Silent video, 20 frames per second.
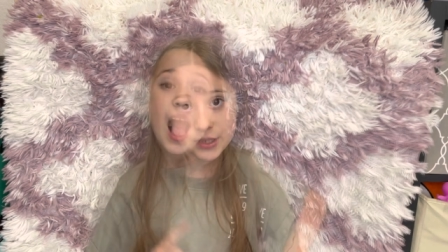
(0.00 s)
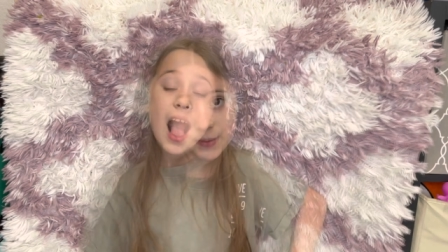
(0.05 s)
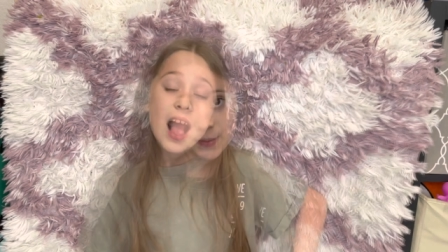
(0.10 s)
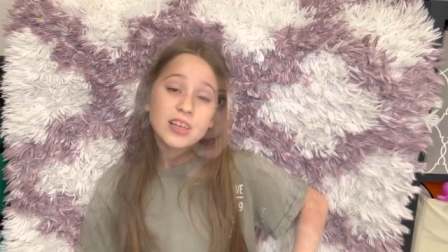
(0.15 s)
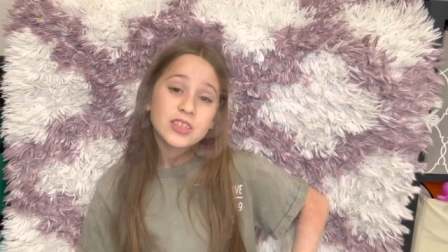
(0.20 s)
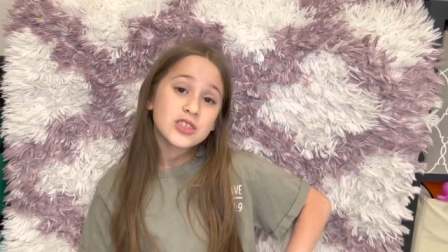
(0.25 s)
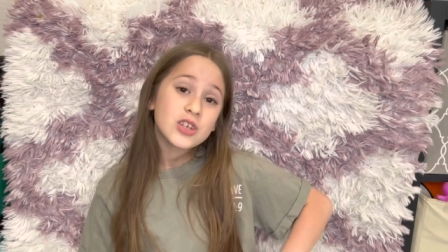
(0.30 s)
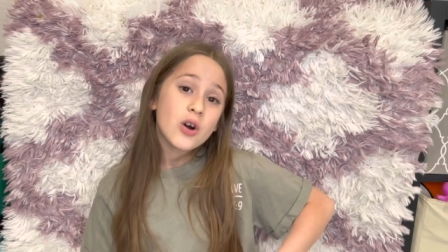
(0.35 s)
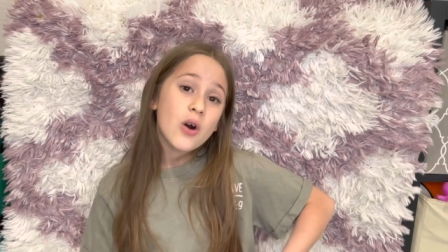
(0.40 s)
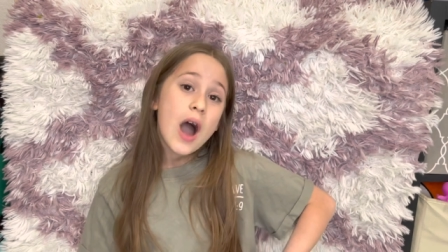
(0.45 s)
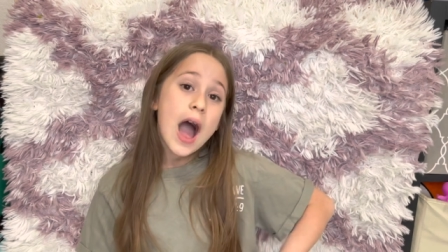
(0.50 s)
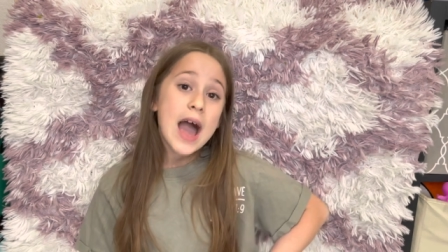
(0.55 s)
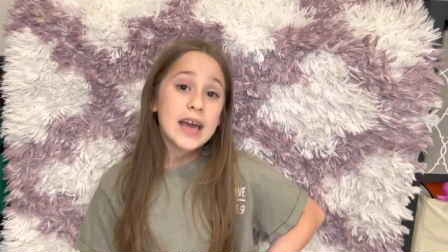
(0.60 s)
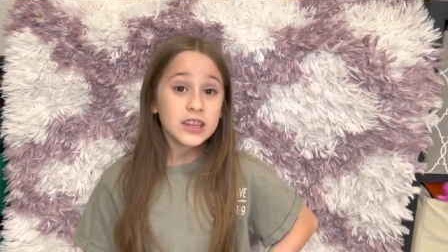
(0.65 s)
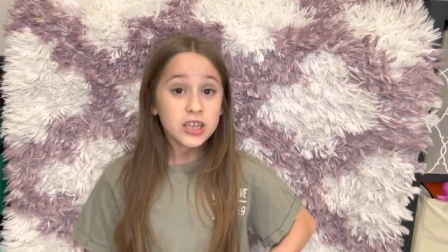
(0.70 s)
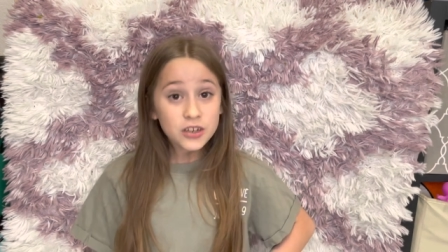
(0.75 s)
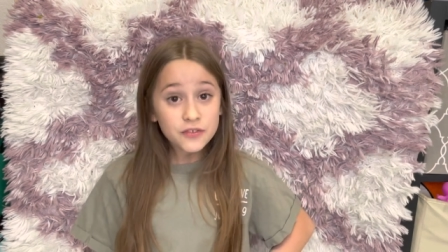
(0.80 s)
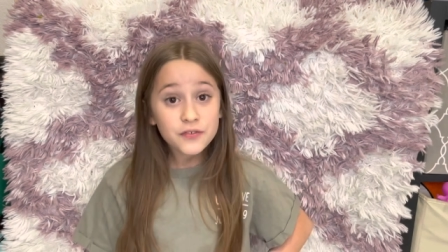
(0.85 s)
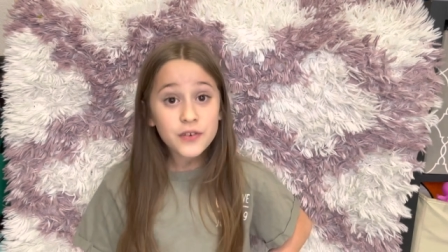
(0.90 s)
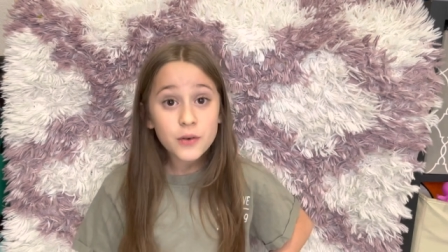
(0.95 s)
So I
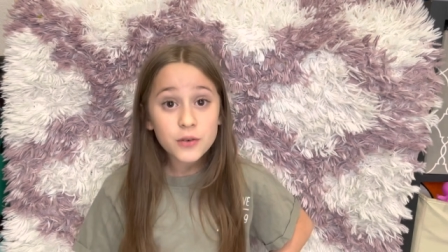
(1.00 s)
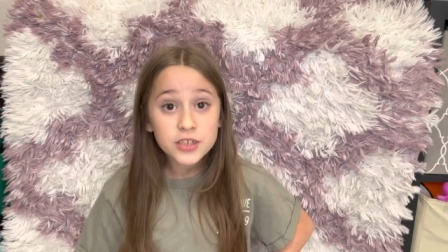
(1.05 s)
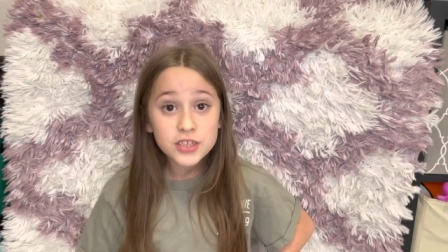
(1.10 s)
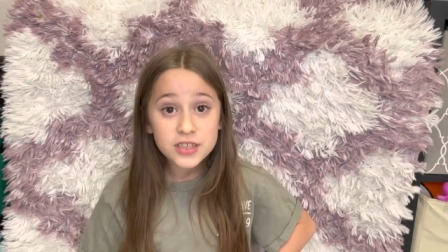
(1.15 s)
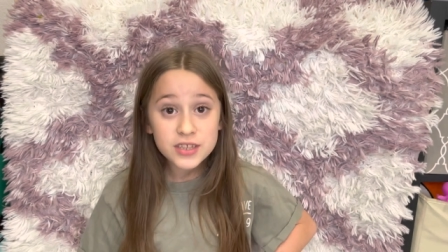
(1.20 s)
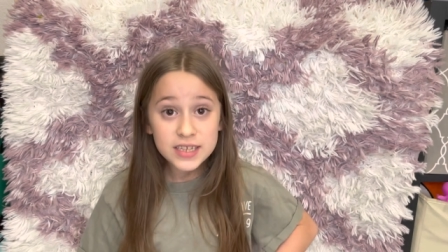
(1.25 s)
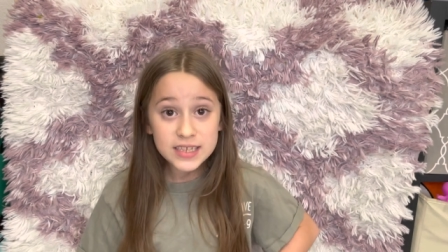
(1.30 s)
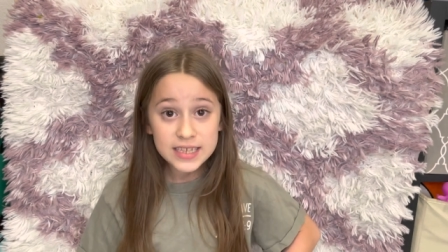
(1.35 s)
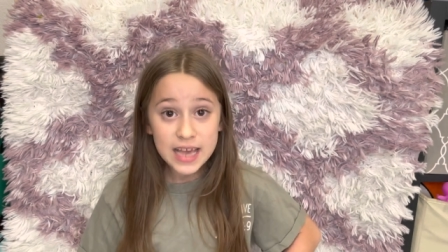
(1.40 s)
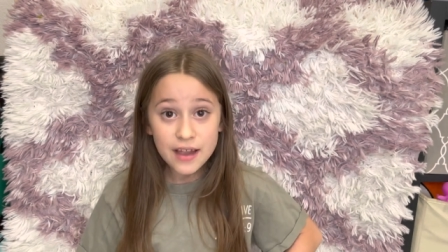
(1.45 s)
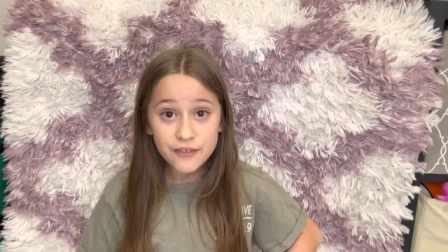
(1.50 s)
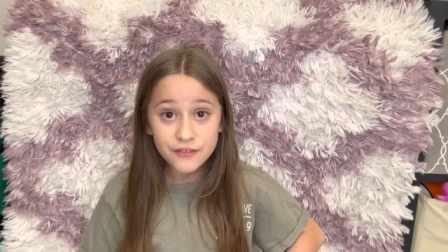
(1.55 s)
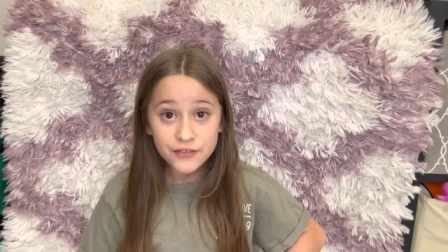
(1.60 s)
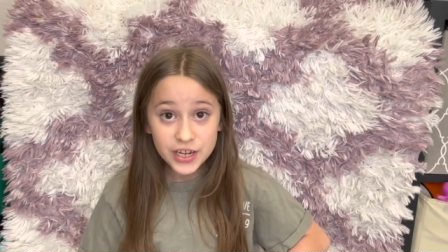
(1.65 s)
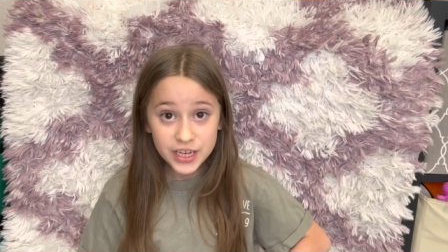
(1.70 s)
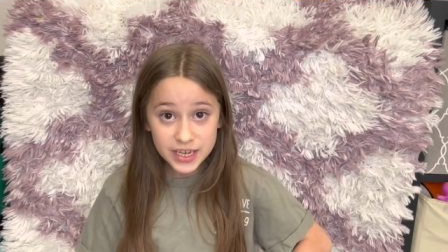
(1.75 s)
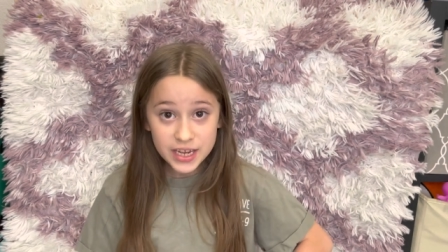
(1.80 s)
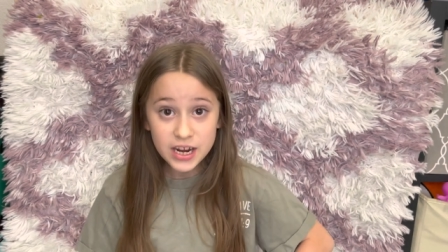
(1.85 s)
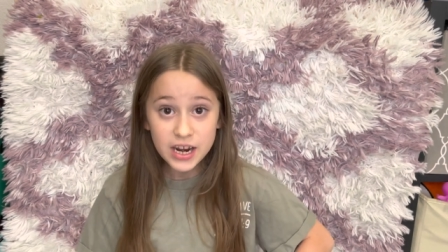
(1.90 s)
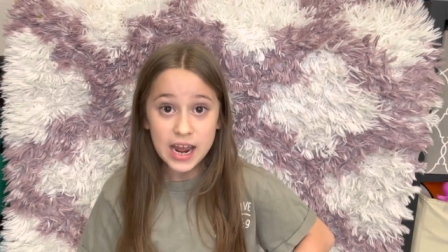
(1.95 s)
look forward to this every
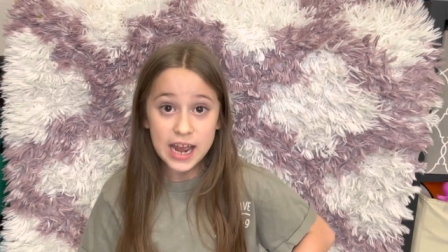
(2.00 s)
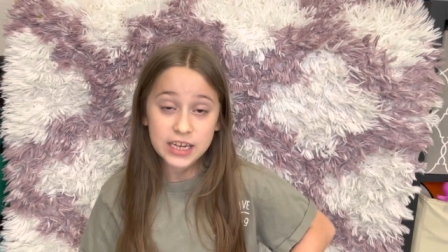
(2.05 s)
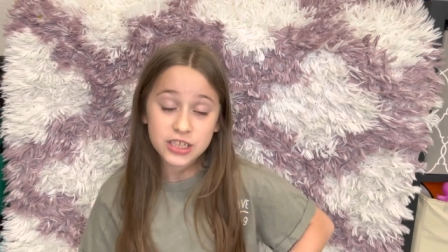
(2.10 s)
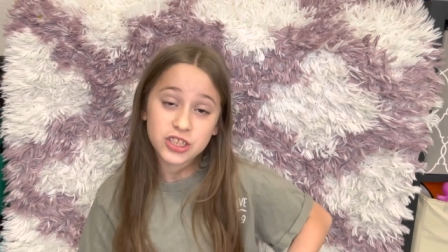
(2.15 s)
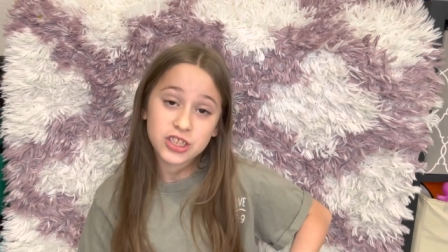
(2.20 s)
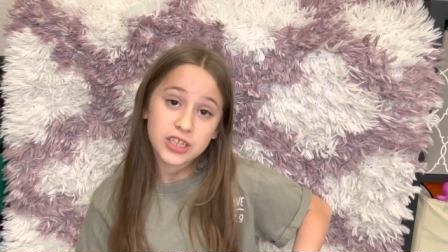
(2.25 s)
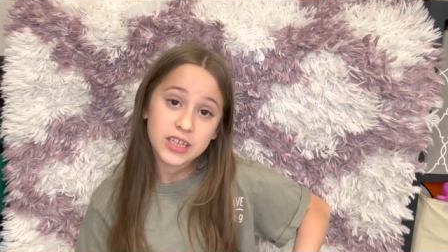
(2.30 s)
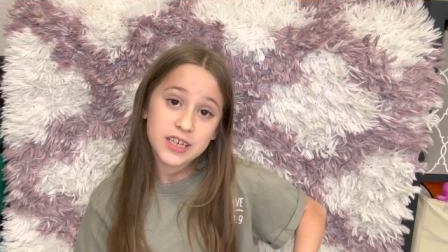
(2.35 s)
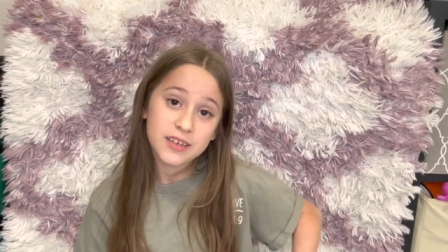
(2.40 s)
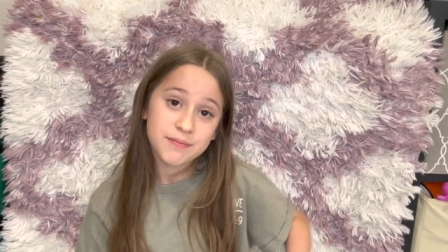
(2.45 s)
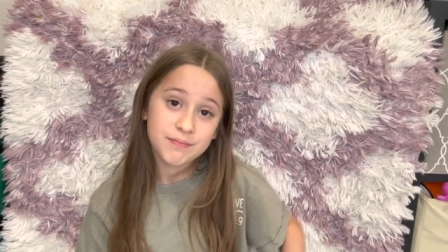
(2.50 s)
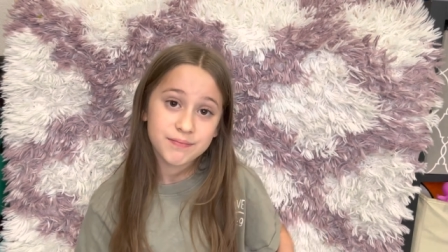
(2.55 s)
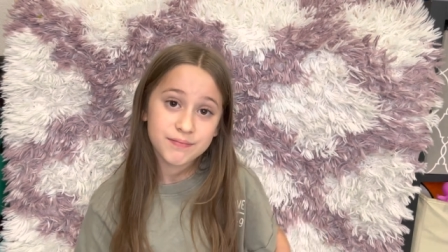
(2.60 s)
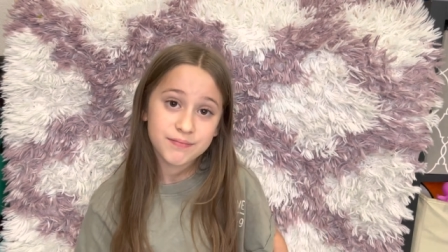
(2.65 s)
year, actually.